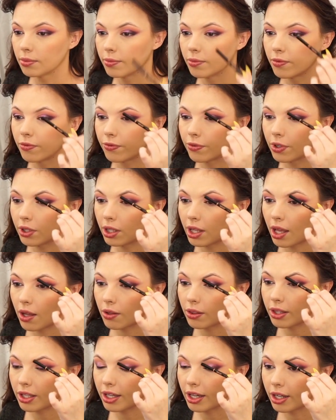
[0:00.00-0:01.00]
fill
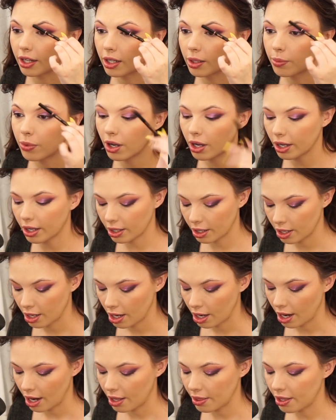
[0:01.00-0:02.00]
out the inner part,
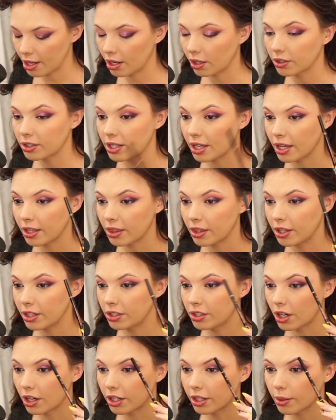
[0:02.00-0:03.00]
and then I'll take the
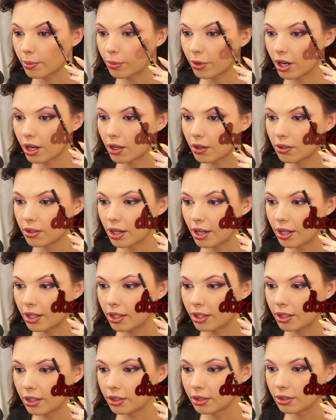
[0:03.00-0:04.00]
darker brown
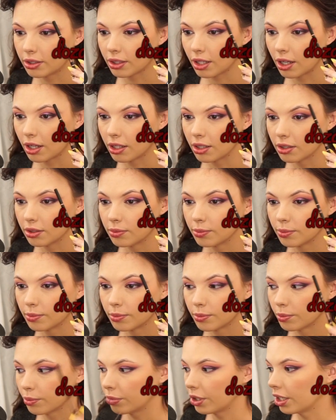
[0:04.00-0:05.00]
and
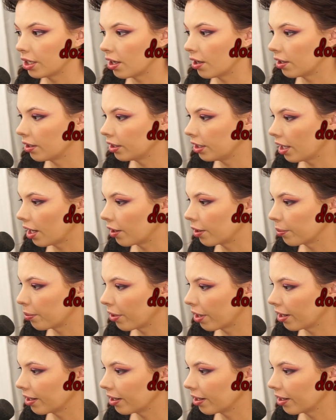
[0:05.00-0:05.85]
put it out on the outer part.